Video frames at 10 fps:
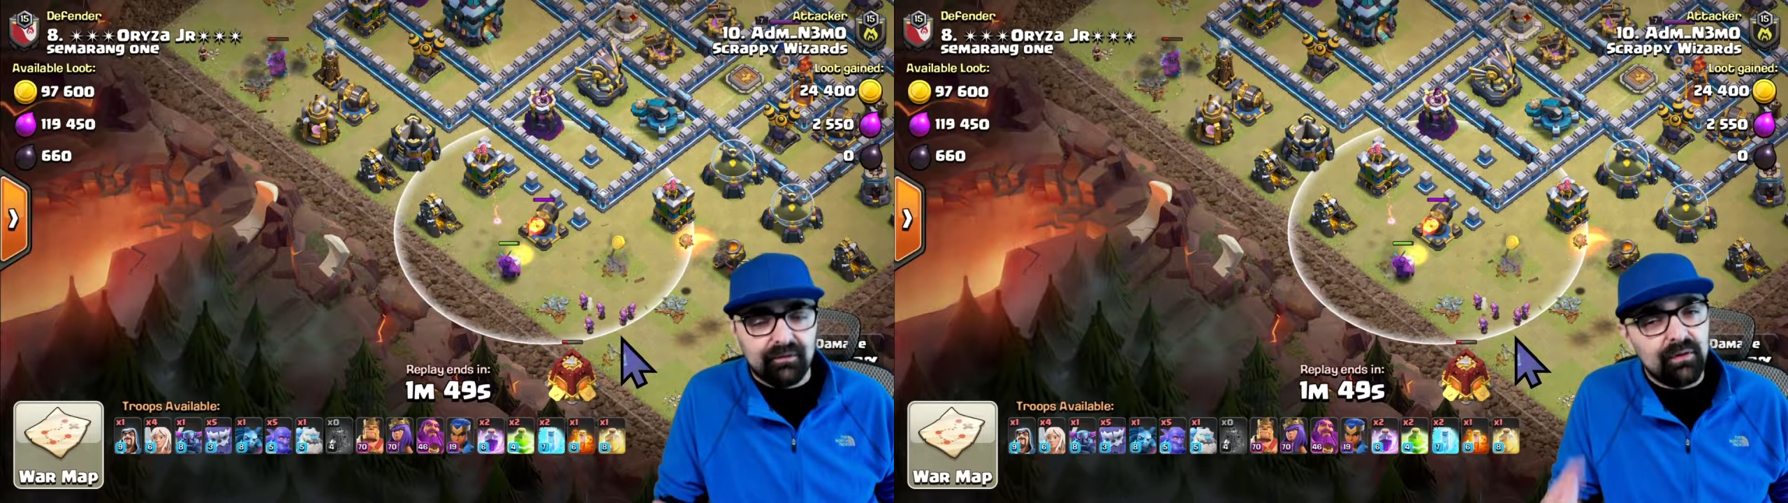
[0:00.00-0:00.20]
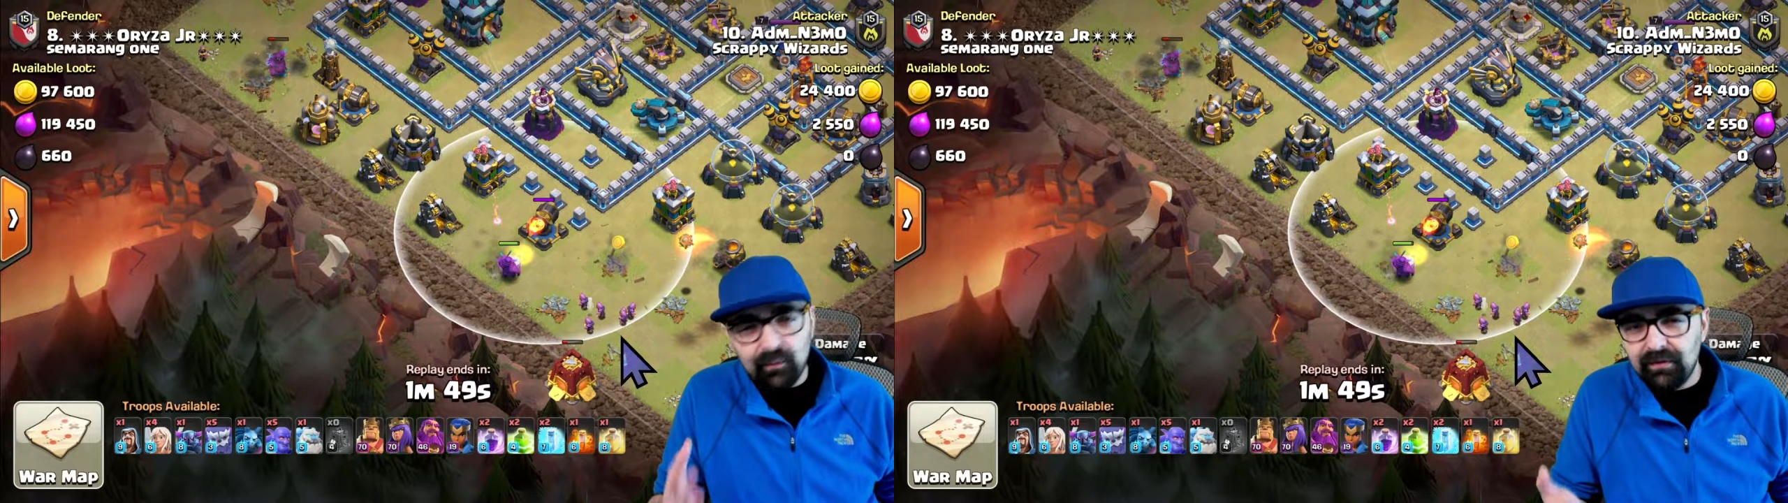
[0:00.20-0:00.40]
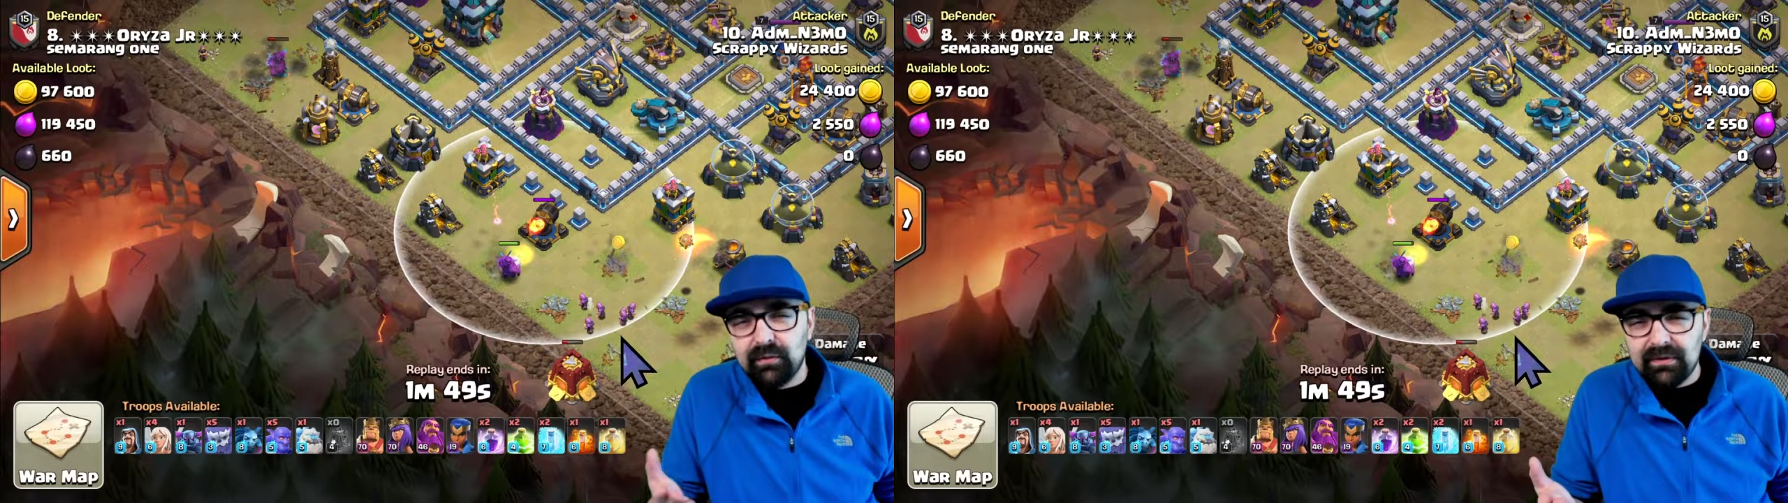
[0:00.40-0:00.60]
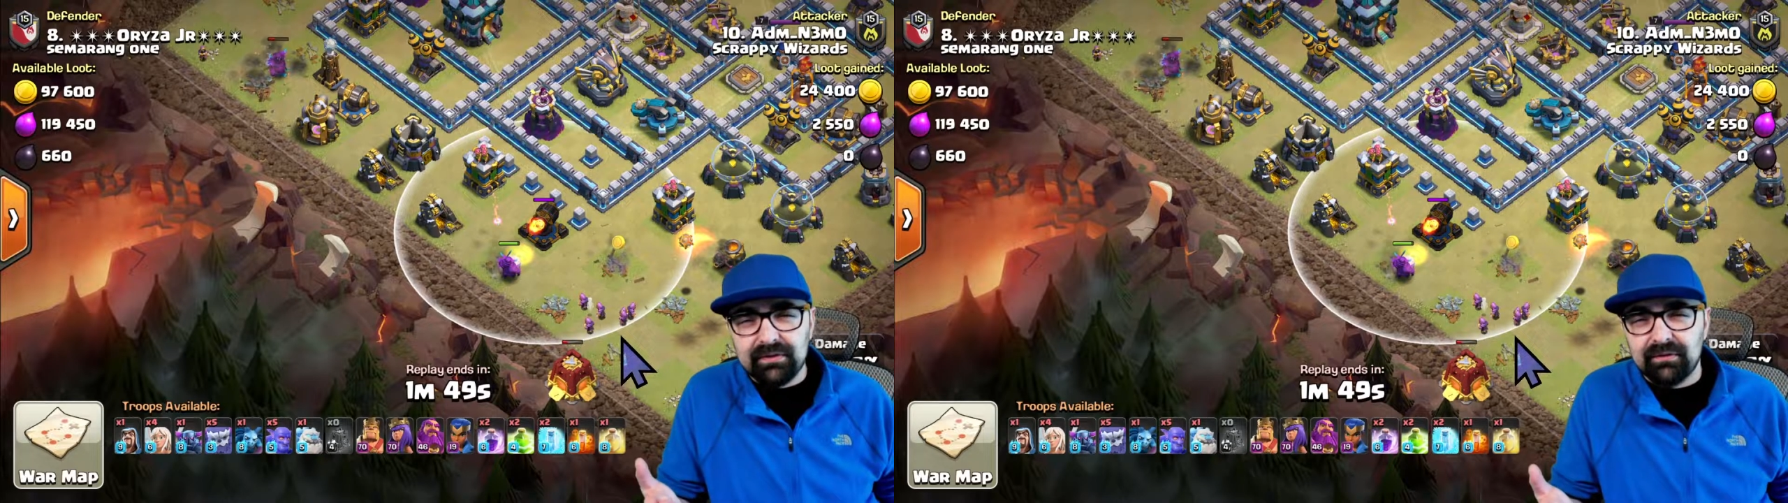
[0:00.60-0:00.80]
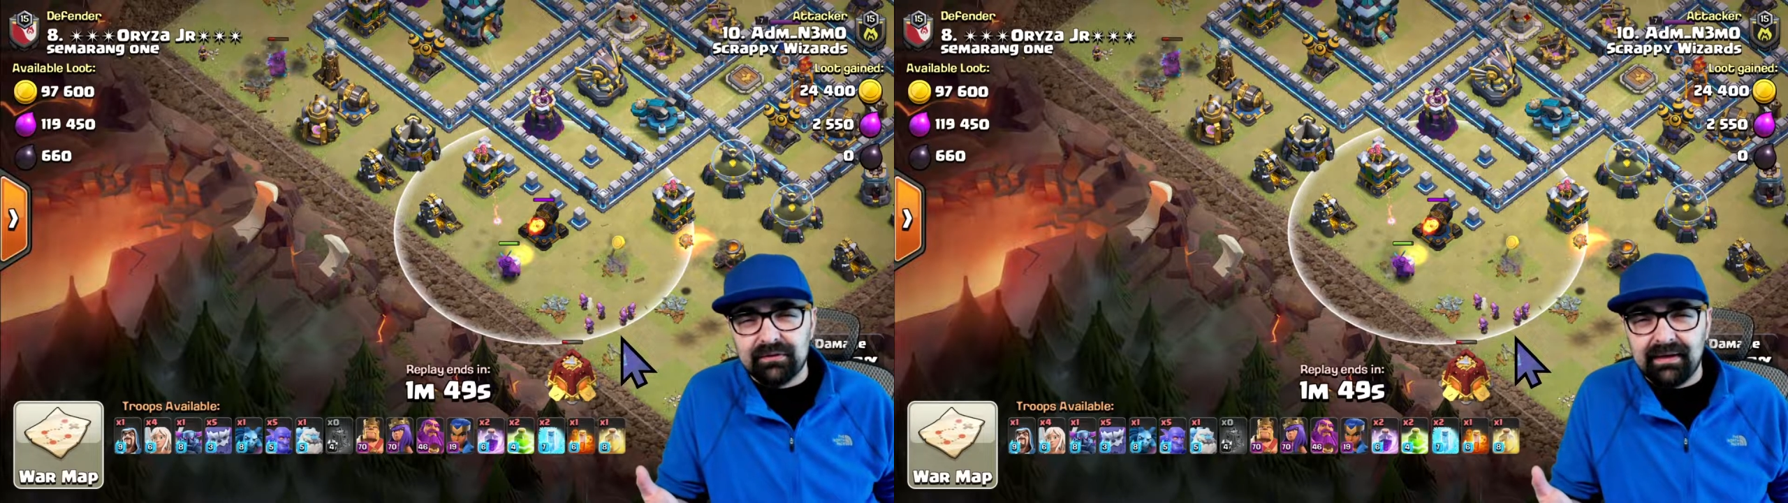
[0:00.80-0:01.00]
You don't want the
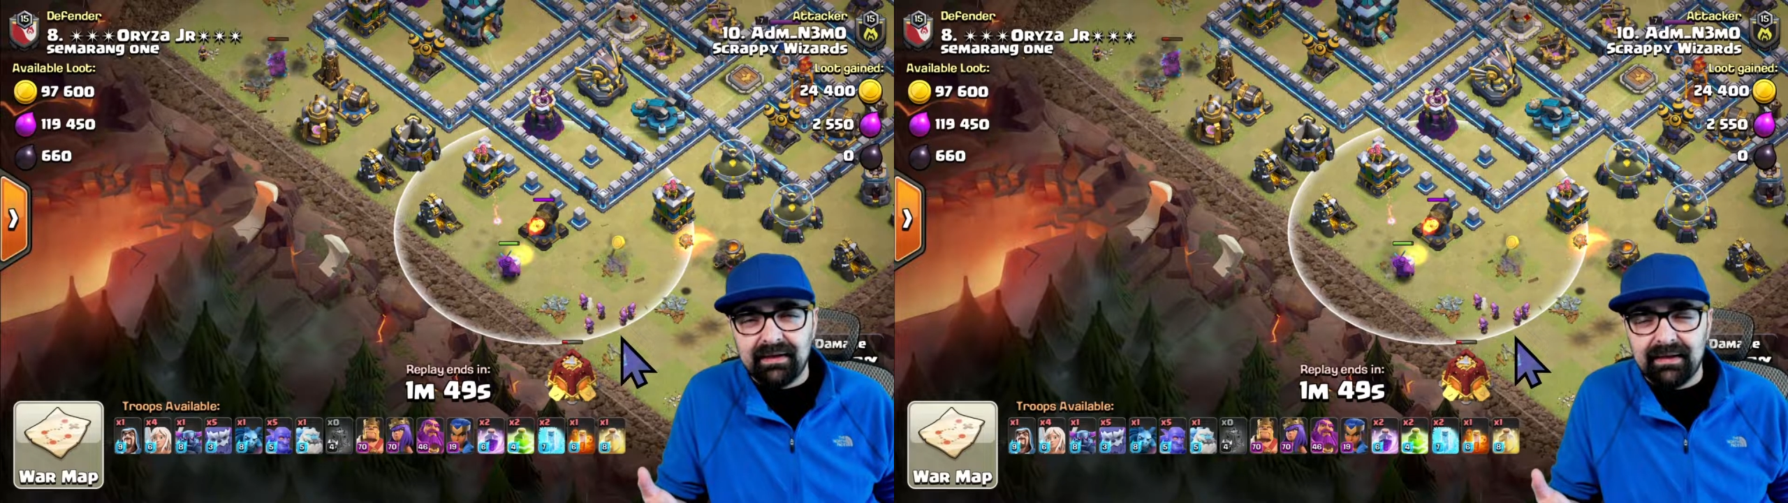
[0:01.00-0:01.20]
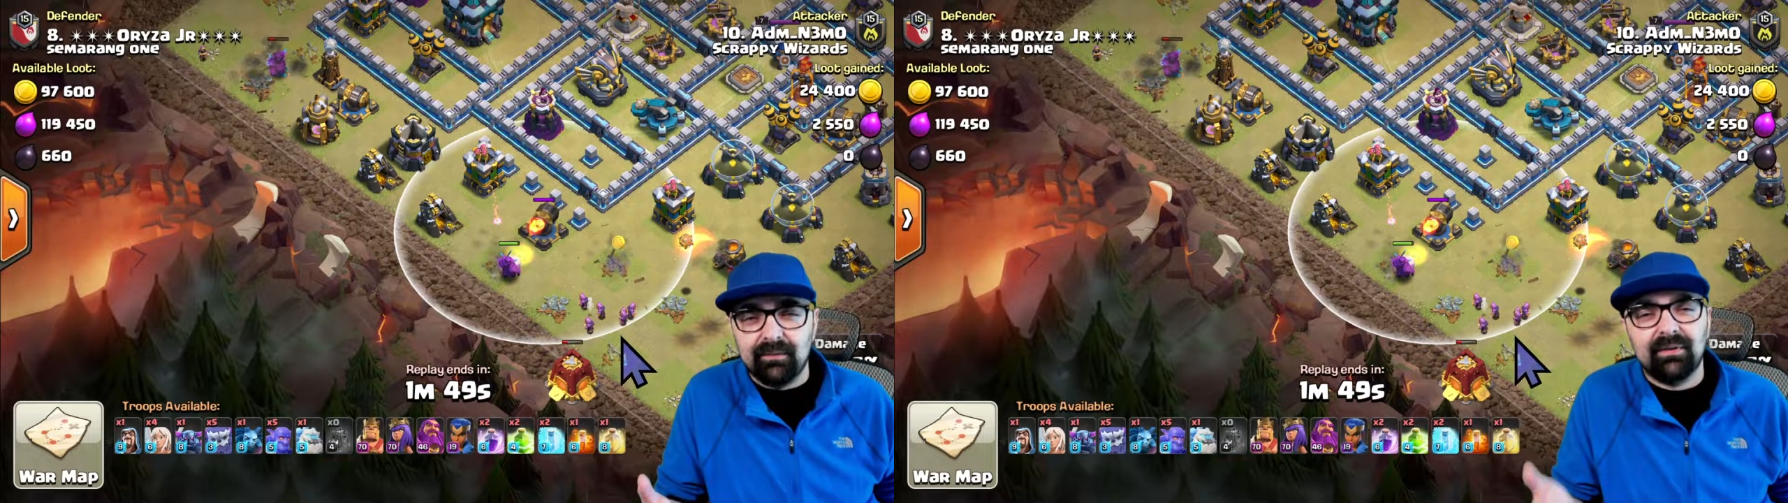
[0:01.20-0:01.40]
wizards to get hit